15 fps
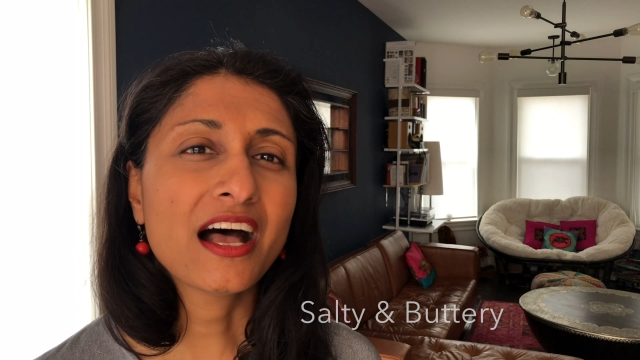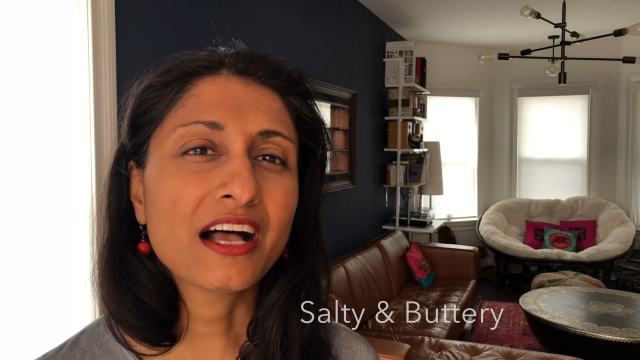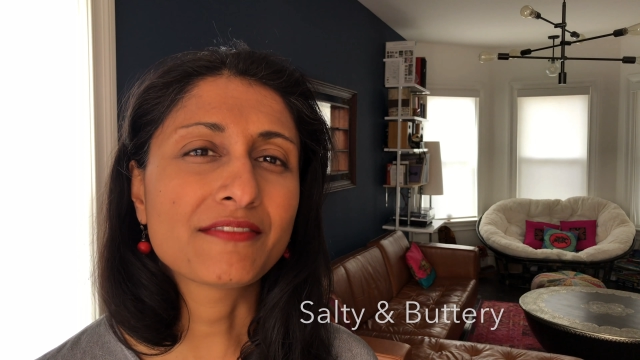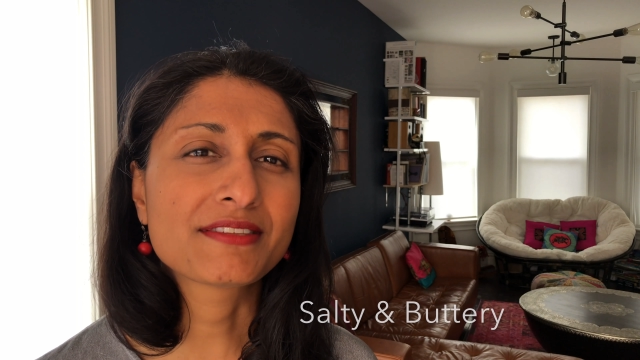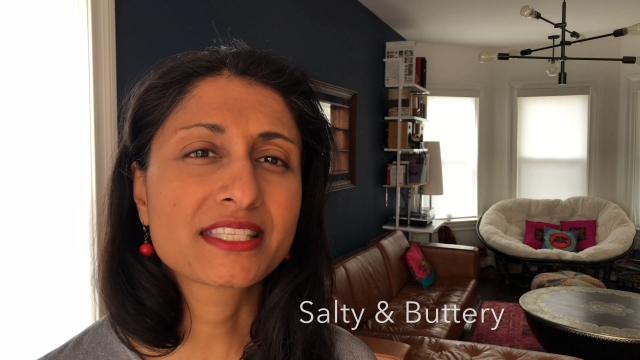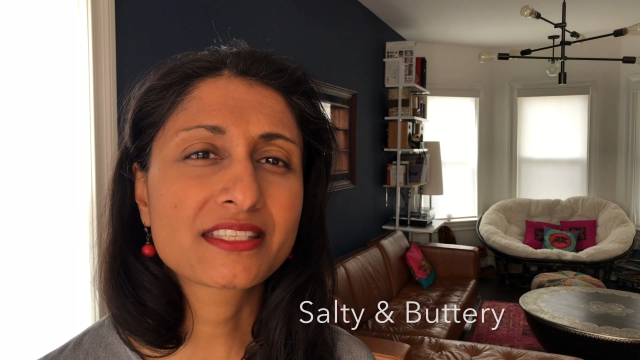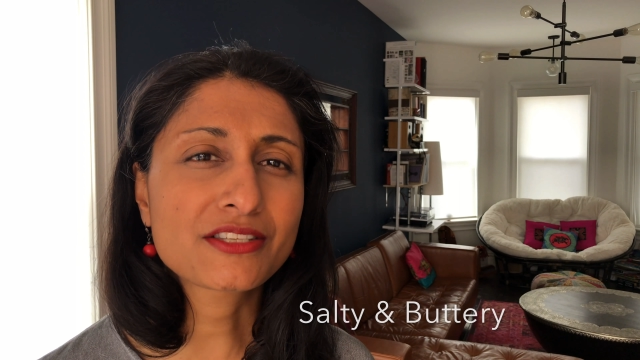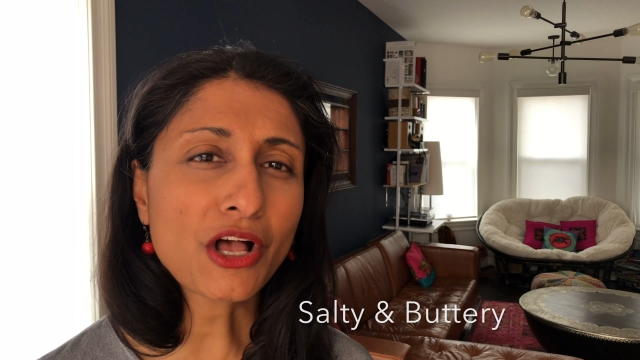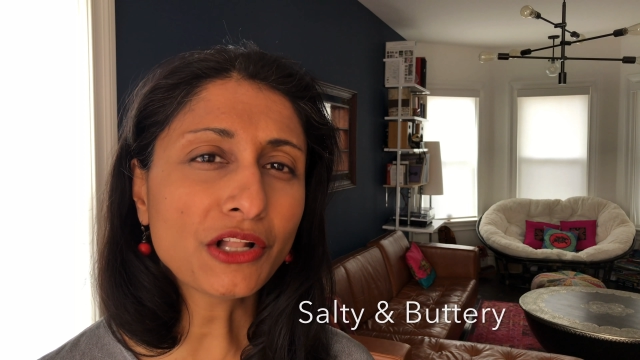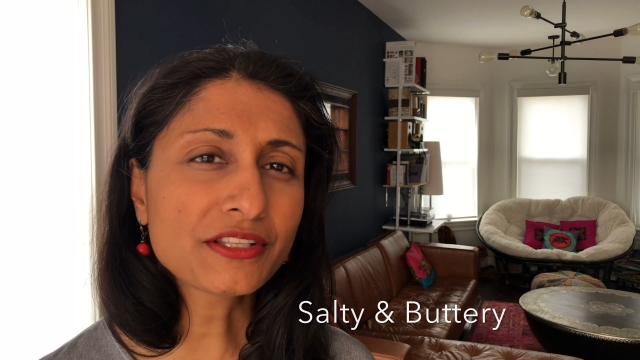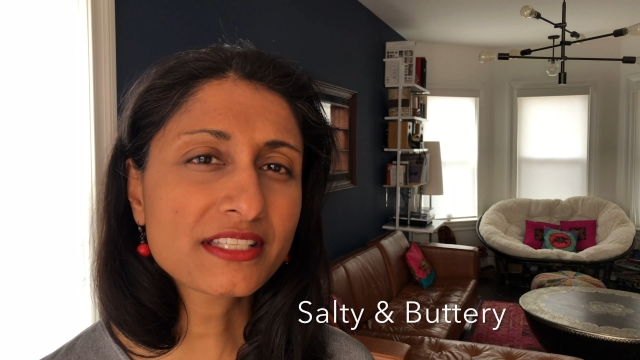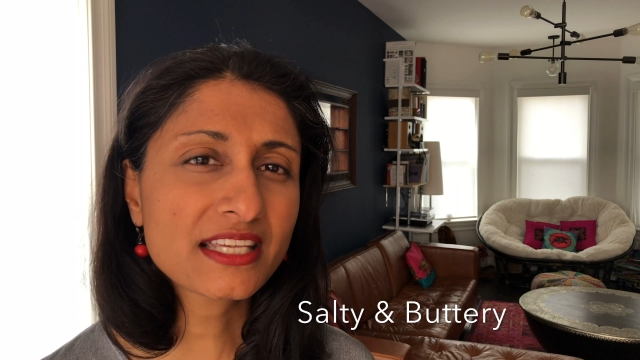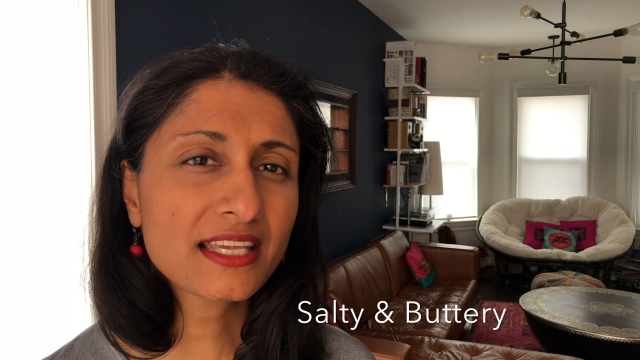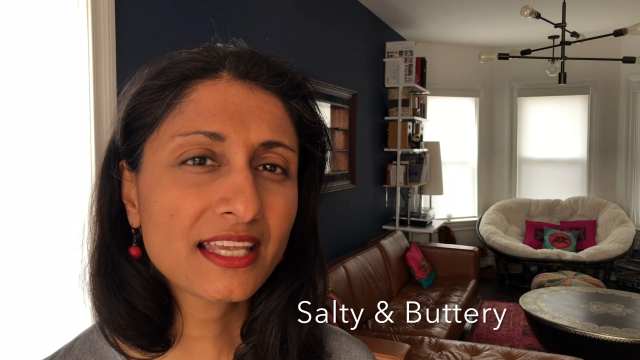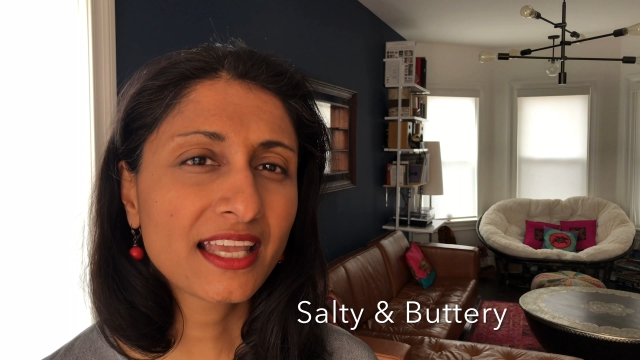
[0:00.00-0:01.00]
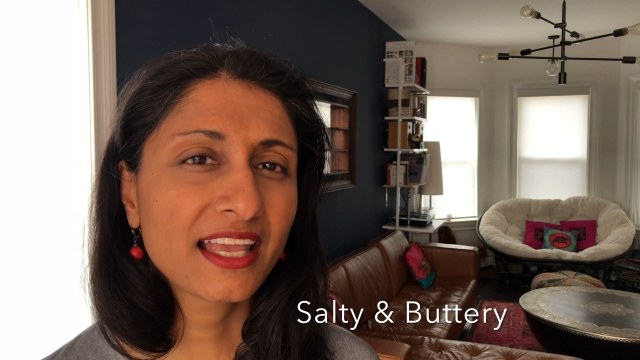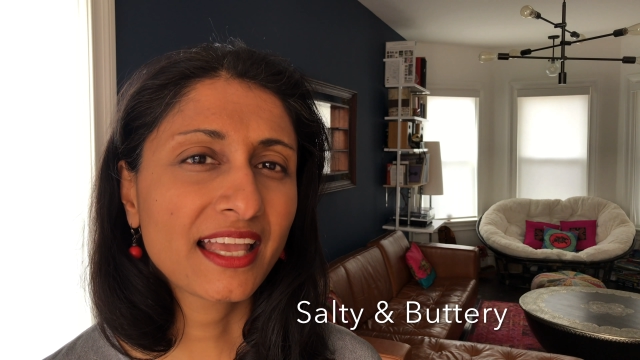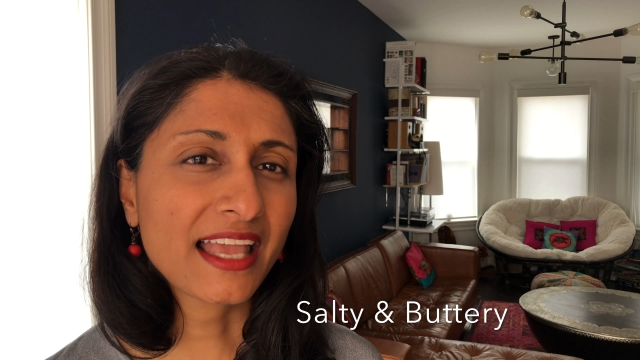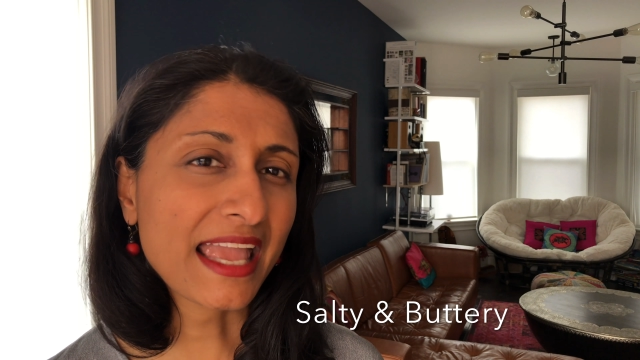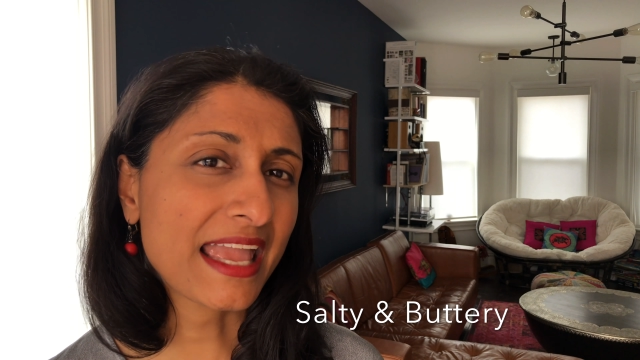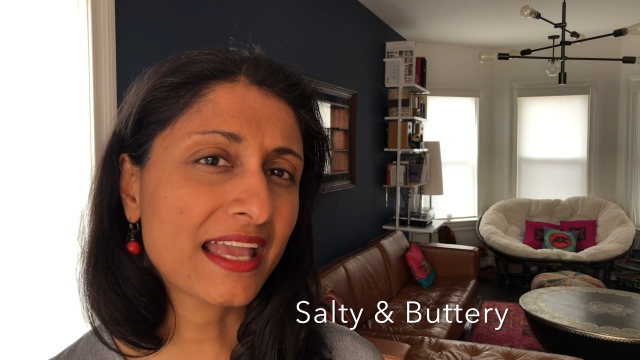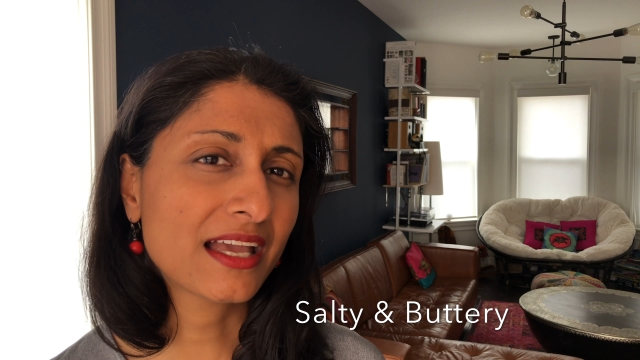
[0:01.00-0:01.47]
of salty
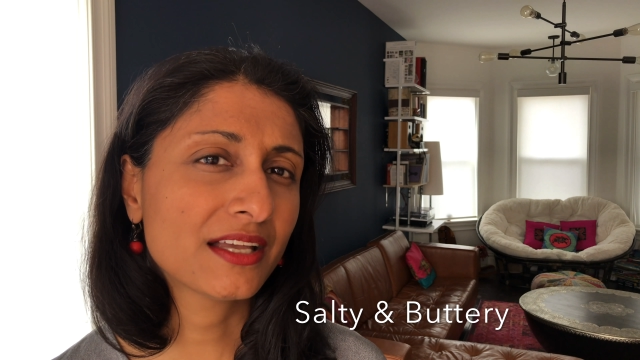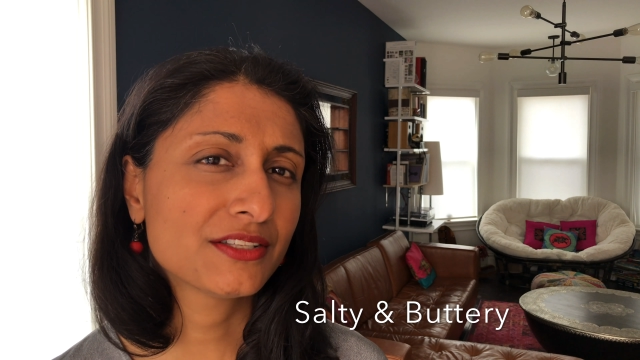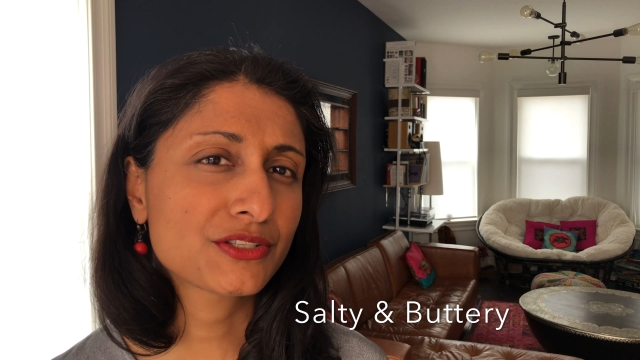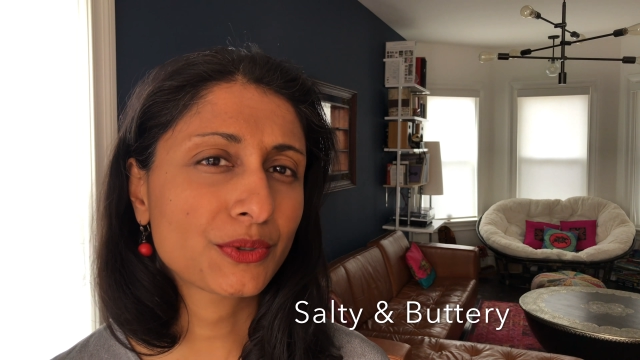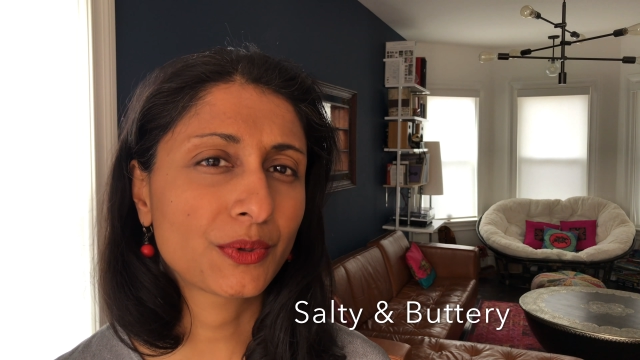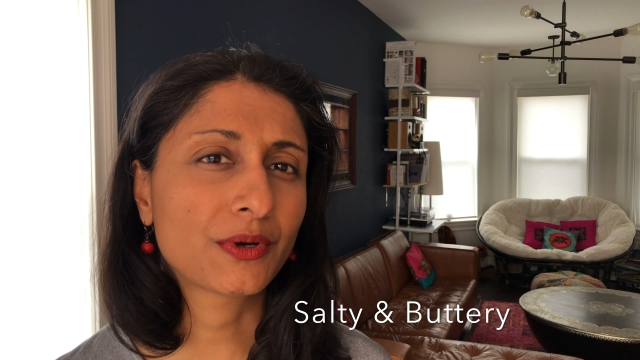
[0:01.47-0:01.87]
and